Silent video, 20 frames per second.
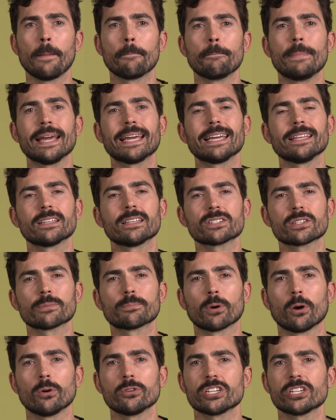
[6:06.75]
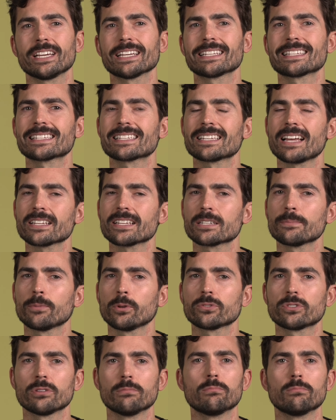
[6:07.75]
making this approach
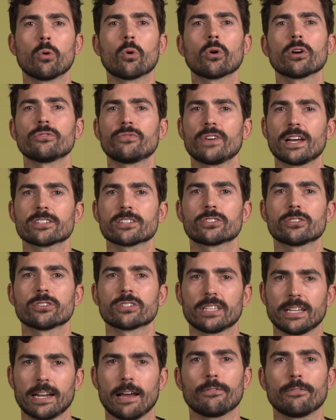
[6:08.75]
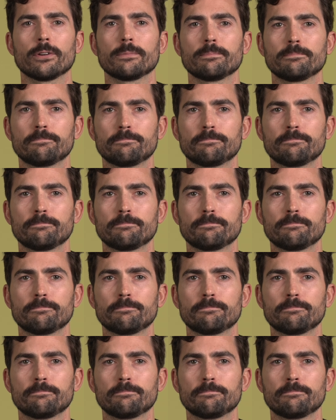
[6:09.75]
accessible to more investors than ever.